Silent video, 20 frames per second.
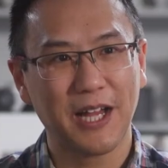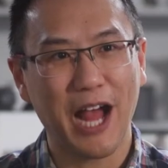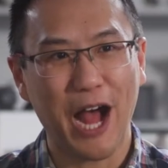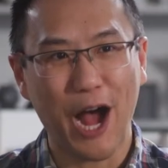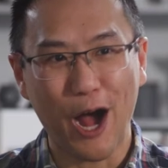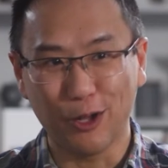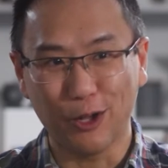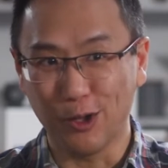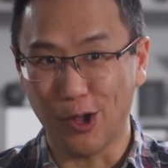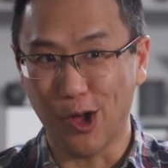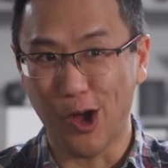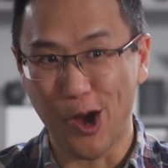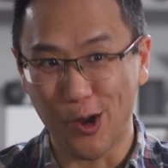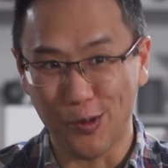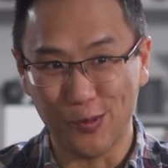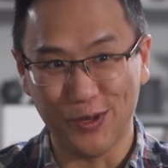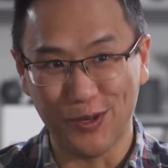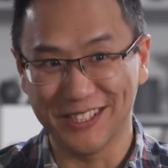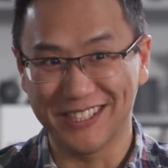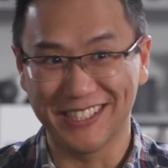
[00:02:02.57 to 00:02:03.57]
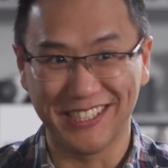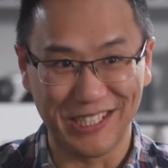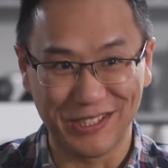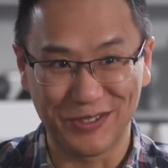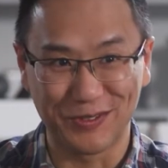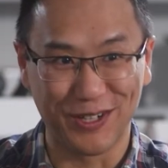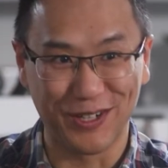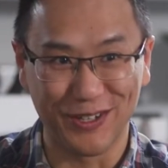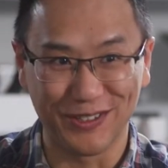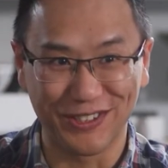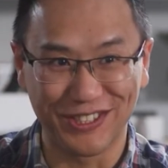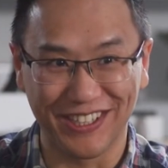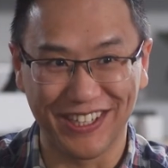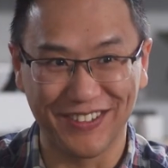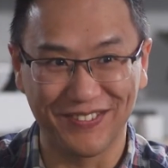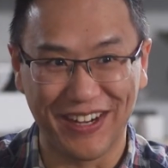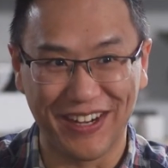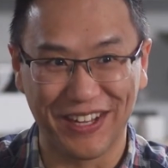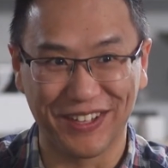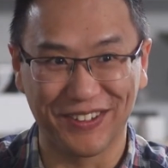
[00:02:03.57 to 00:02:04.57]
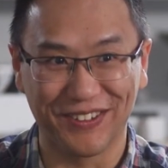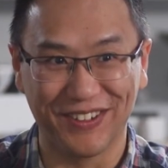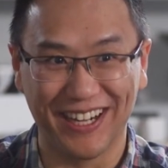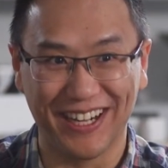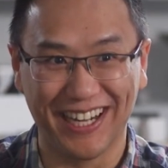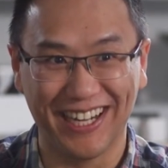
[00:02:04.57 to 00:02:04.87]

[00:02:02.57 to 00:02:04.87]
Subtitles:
How long was this road trip, by the way?